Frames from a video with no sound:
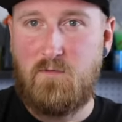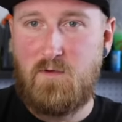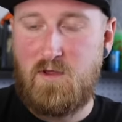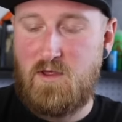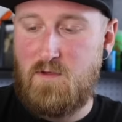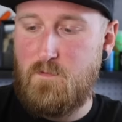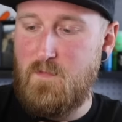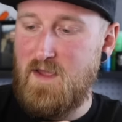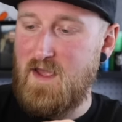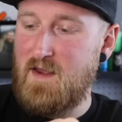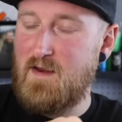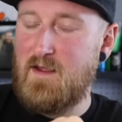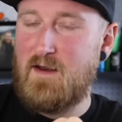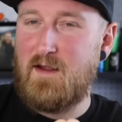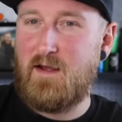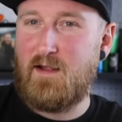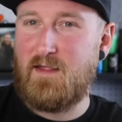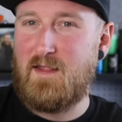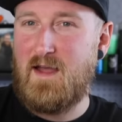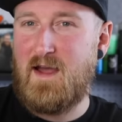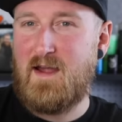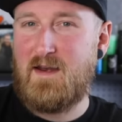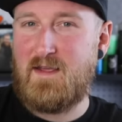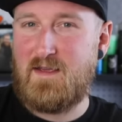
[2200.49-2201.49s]
which made it a
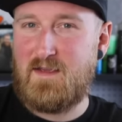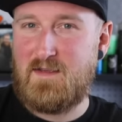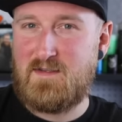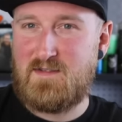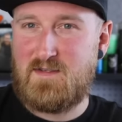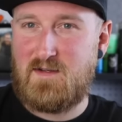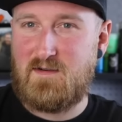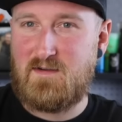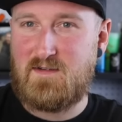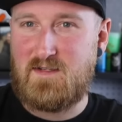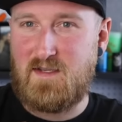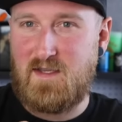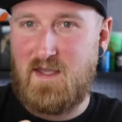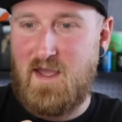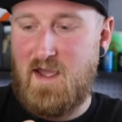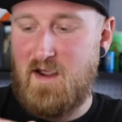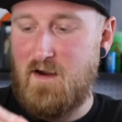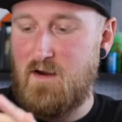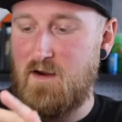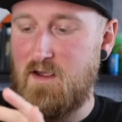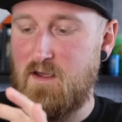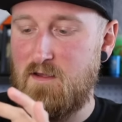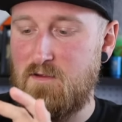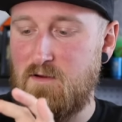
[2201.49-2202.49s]
lot easier to
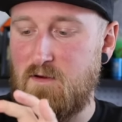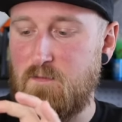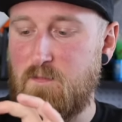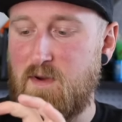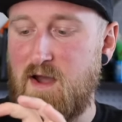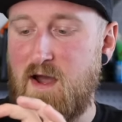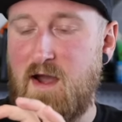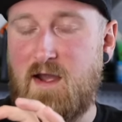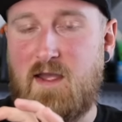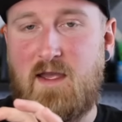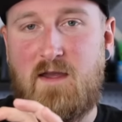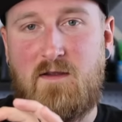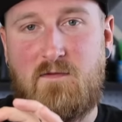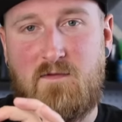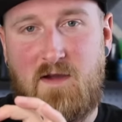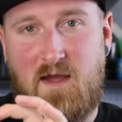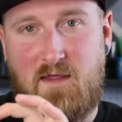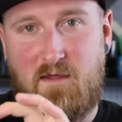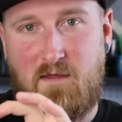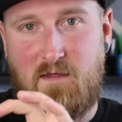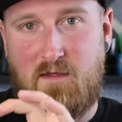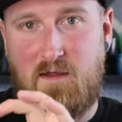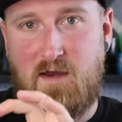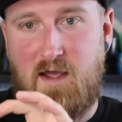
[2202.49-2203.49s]
carry in your pocket
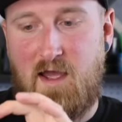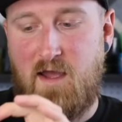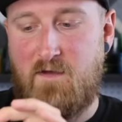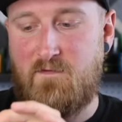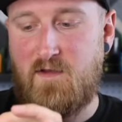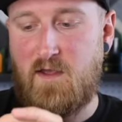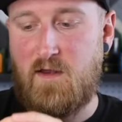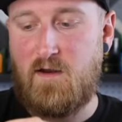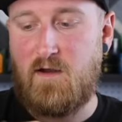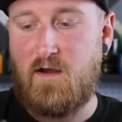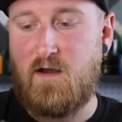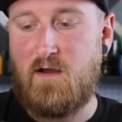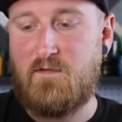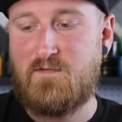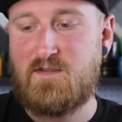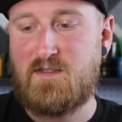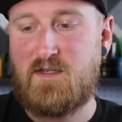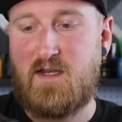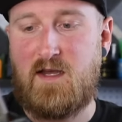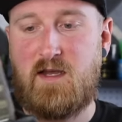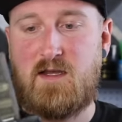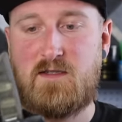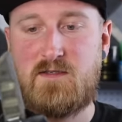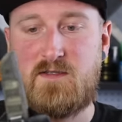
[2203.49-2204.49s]
rather than having it
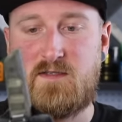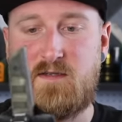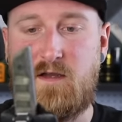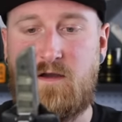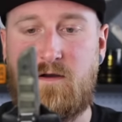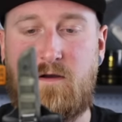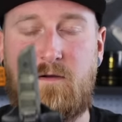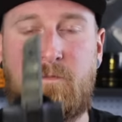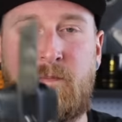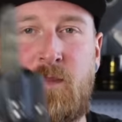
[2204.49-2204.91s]
offset. So